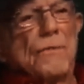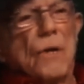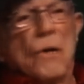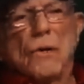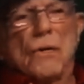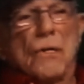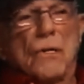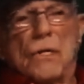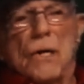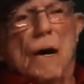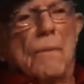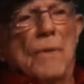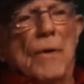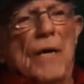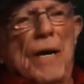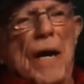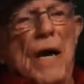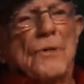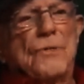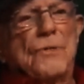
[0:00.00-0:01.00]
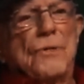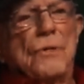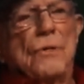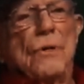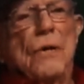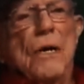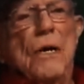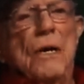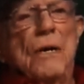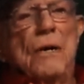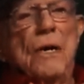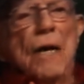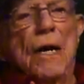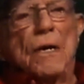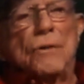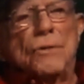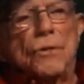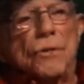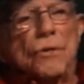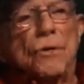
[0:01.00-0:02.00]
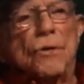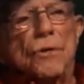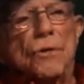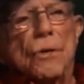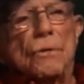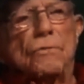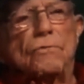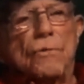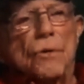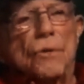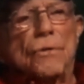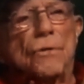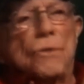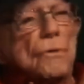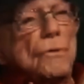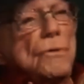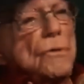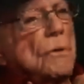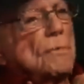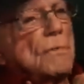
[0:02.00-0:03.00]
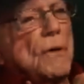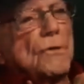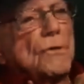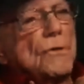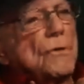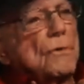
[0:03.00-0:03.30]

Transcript: They're coming at you, and you do your best.